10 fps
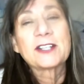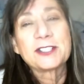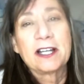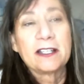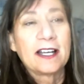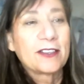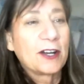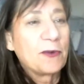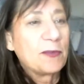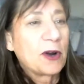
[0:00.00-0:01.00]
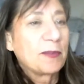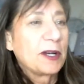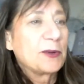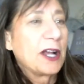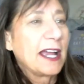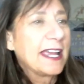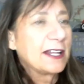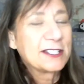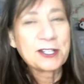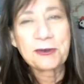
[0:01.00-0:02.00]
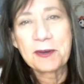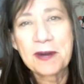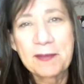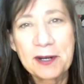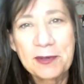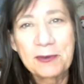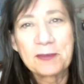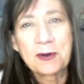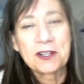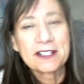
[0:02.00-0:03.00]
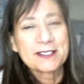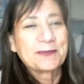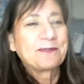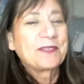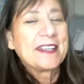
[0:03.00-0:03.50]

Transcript: Actually, I, I thought of one more. I'm going to put. I had a list of three, but I'm going to put one more on the list.